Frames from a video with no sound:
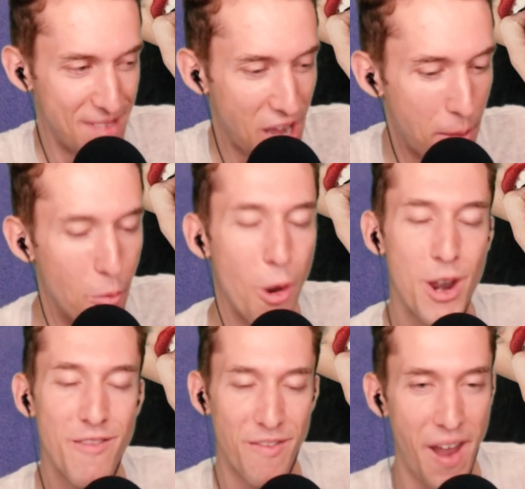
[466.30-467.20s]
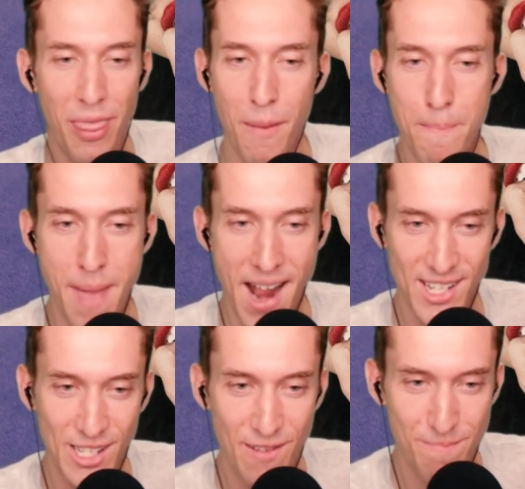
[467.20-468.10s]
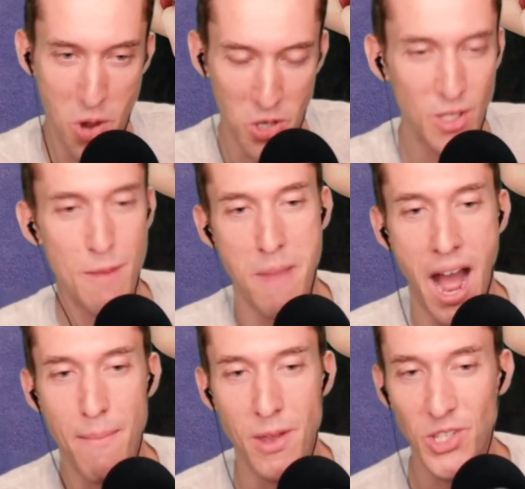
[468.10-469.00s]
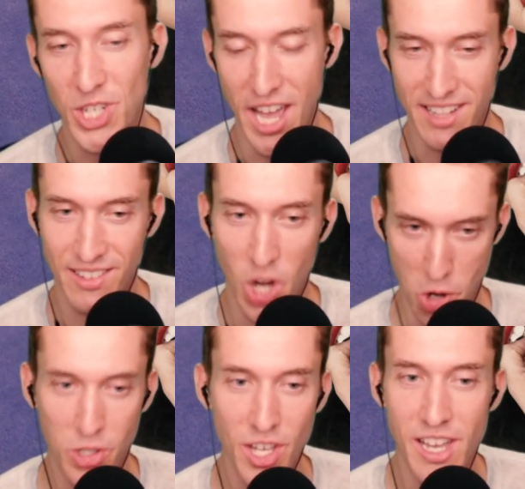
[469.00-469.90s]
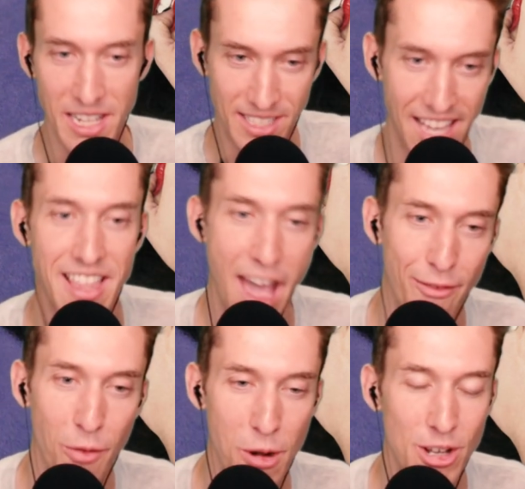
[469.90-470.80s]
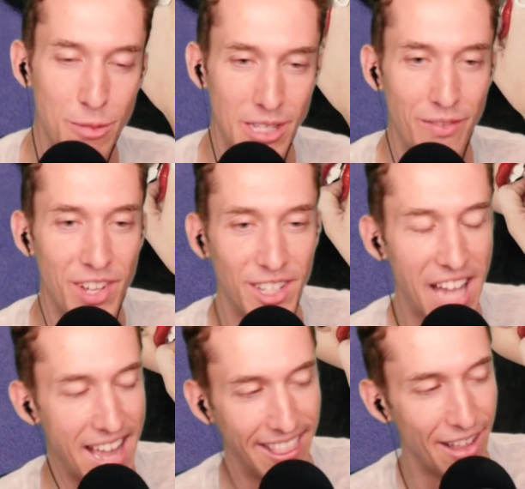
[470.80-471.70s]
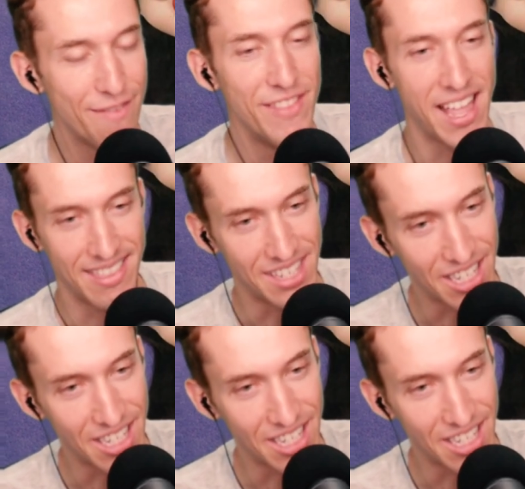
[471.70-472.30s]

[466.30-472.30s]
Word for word: become one of, if not the best person in pop music at cursing and saying the F word specifically. I love that